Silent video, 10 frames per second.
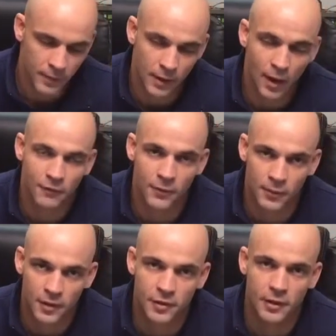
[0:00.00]
they're often
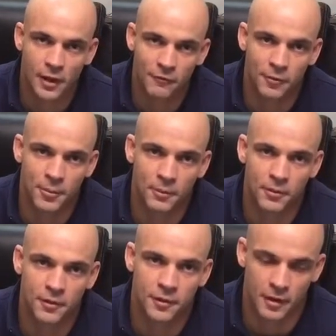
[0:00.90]
reason enough for people
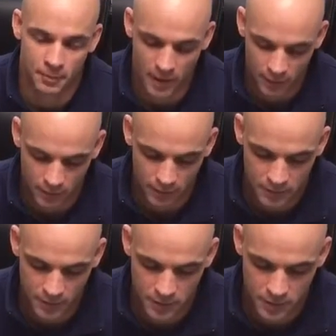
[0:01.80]
to seek medical
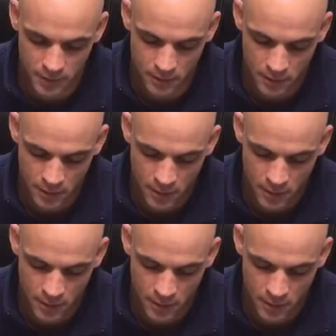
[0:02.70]
attention.